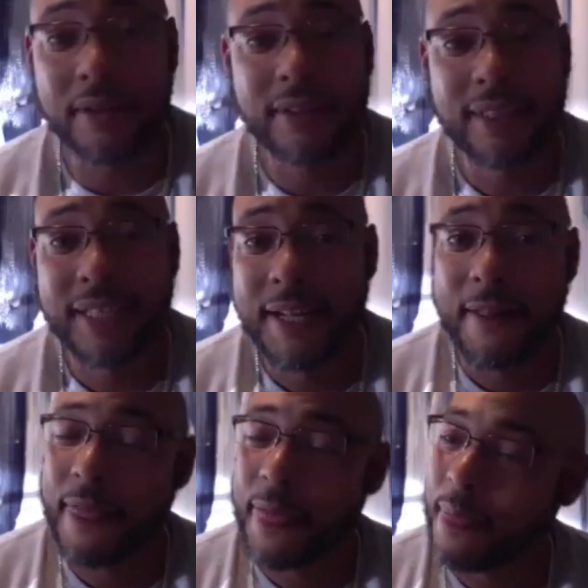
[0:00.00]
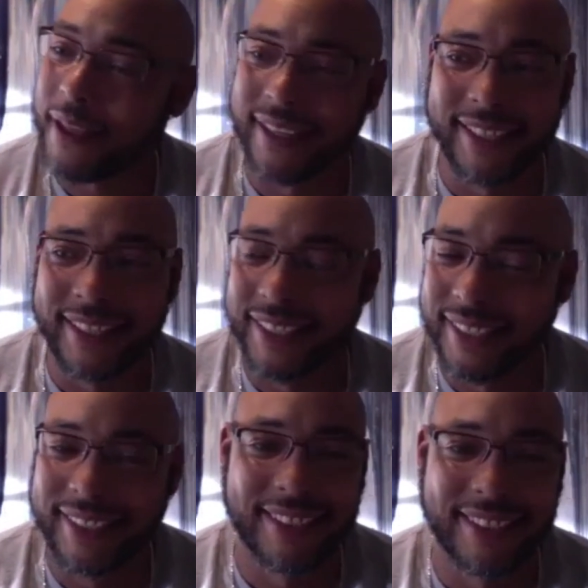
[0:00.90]
I think for me,
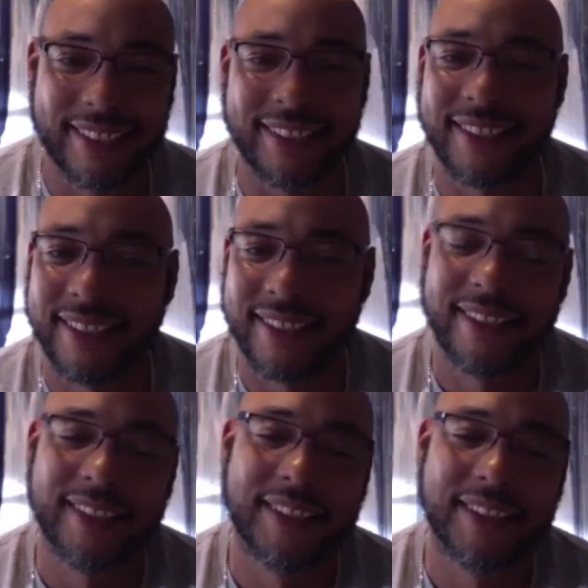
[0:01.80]
it just showed how